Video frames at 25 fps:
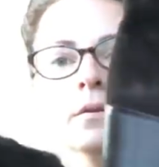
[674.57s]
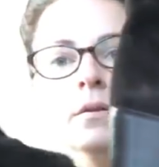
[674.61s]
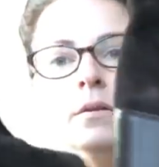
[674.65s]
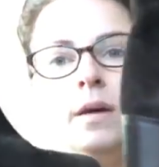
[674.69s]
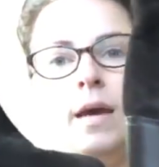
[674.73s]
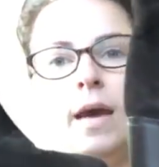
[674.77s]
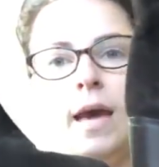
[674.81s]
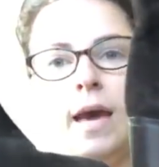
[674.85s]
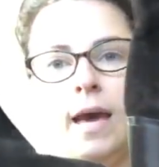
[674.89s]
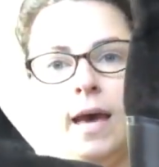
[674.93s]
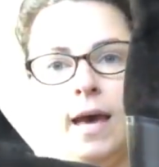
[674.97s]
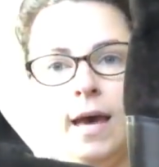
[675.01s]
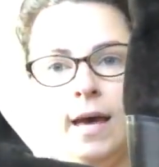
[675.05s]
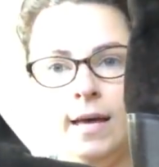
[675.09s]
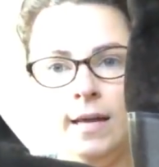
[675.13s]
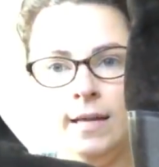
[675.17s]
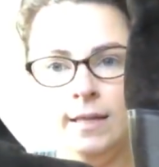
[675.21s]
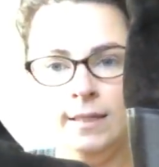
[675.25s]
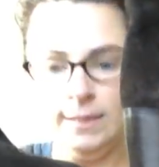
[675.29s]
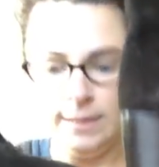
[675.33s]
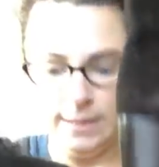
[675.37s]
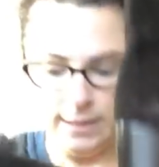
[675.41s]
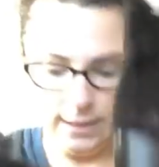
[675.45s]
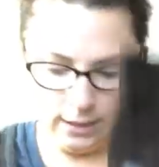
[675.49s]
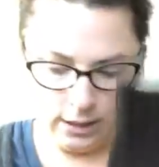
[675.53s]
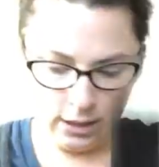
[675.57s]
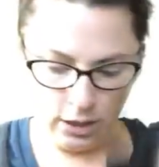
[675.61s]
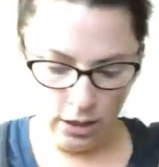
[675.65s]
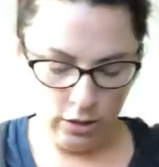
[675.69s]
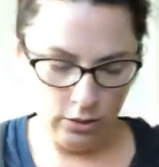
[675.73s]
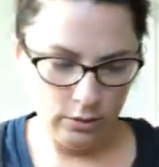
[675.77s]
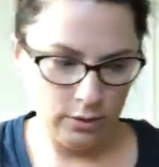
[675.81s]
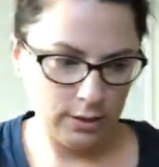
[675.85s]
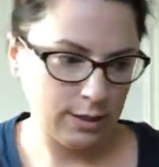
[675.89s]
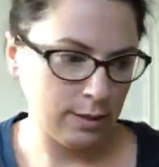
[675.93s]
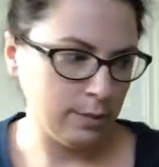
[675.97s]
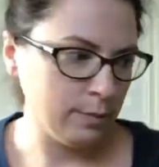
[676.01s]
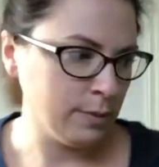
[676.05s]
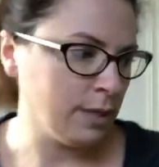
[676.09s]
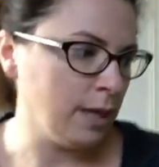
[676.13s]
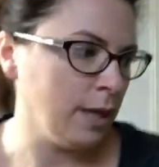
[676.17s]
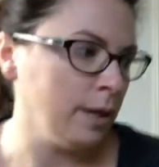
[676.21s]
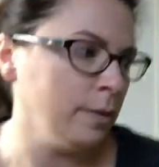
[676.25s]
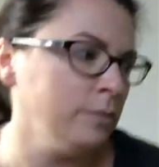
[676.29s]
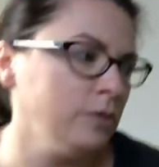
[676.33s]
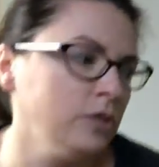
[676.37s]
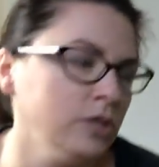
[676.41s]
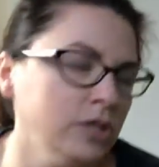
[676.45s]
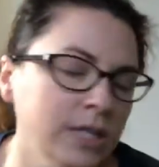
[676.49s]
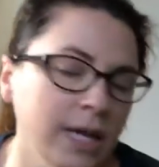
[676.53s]
And, you know,
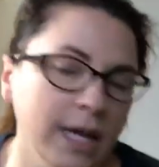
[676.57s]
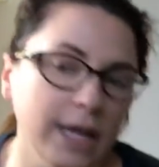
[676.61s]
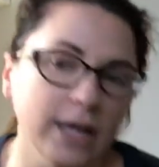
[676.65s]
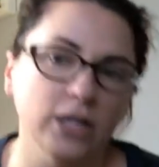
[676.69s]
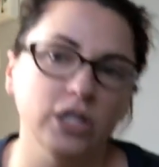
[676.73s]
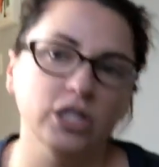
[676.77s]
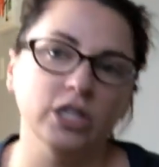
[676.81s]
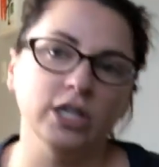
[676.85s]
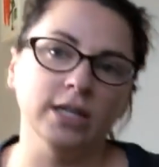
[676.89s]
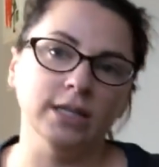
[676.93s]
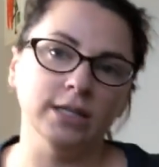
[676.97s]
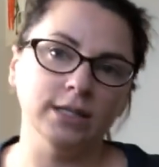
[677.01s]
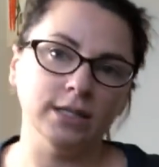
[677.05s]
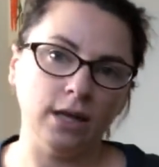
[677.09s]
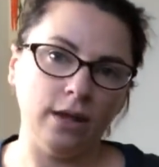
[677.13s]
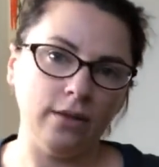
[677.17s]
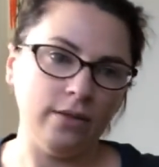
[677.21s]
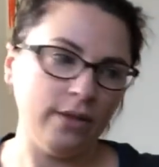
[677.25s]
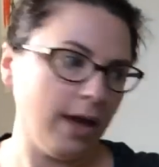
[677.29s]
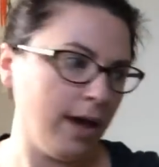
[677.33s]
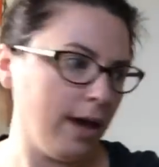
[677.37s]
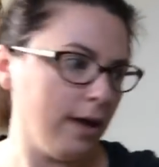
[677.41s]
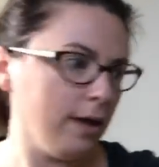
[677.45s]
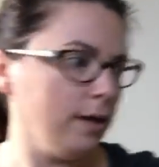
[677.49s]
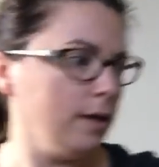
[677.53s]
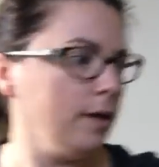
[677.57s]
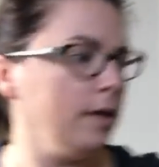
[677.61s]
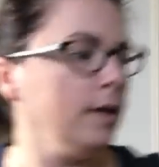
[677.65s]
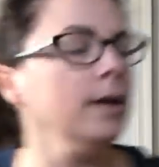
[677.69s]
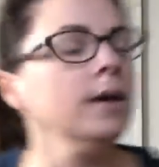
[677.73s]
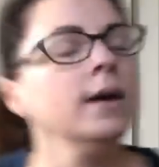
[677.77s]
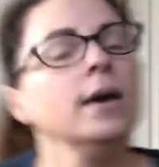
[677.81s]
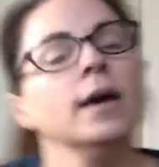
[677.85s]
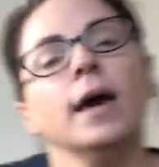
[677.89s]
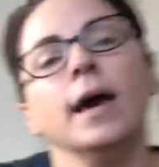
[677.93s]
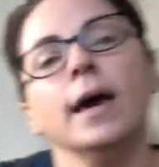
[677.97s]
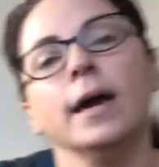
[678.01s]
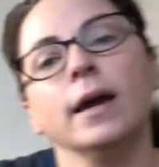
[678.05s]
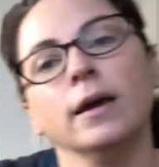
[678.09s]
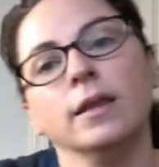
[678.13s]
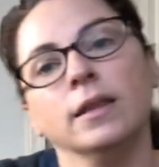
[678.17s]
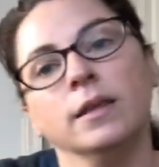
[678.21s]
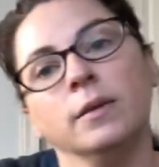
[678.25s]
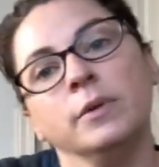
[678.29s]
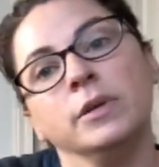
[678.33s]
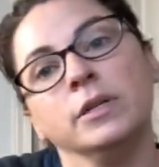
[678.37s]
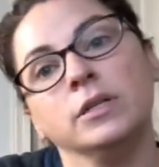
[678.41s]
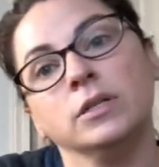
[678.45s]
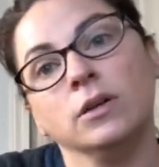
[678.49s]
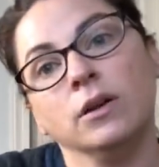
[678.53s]
sometimes you take a chance on that. Hang on,
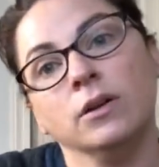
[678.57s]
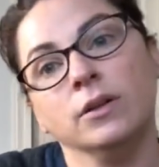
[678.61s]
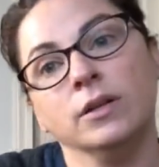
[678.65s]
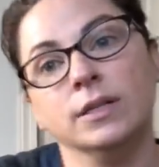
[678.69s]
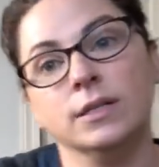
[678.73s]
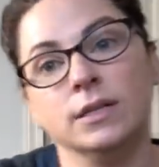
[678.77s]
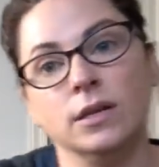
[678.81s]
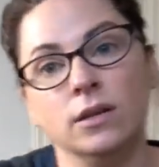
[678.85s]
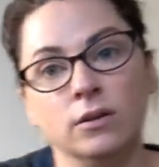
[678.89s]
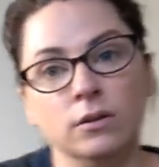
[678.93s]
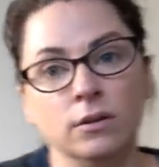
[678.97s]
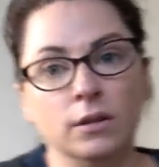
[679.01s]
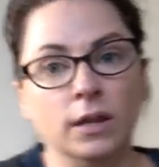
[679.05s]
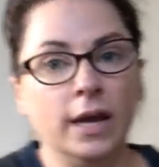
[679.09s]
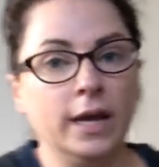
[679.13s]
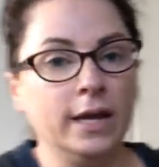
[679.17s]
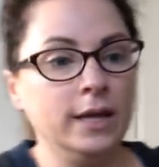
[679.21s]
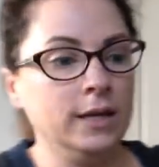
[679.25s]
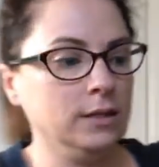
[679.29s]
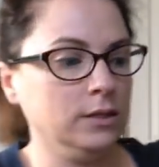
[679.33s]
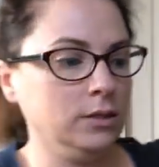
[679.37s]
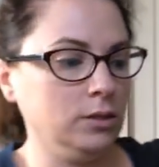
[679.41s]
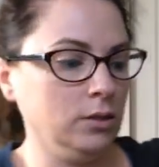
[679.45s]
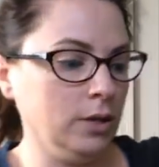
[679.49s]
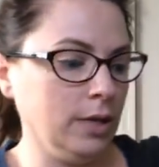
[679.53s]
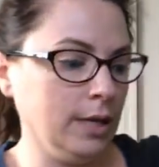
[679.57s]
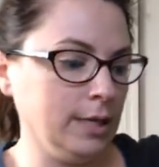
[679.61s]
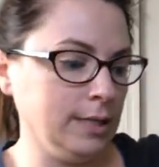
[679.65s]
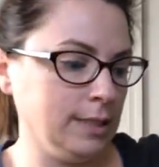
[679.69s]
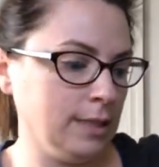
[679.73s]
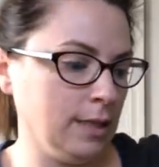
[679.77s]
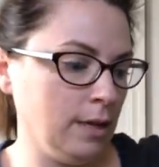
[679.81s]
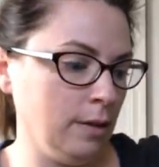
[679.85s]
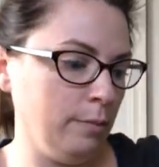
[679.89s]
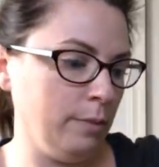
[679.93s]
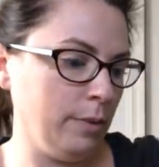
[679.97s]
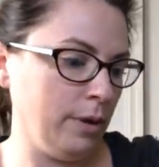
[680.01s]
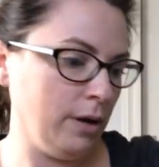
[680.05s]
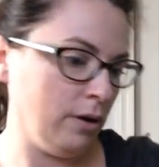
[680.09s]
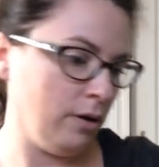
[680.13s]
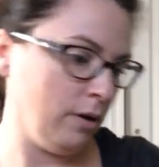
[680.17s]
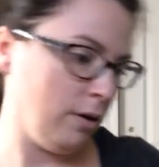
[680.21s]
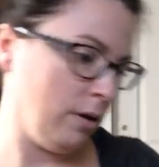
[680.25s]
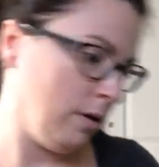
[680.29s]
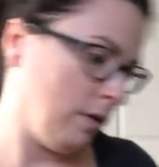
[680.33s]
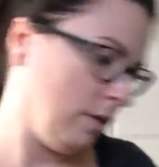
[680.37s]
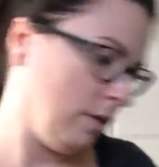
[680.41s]
let me turn on this other light so you guys get better.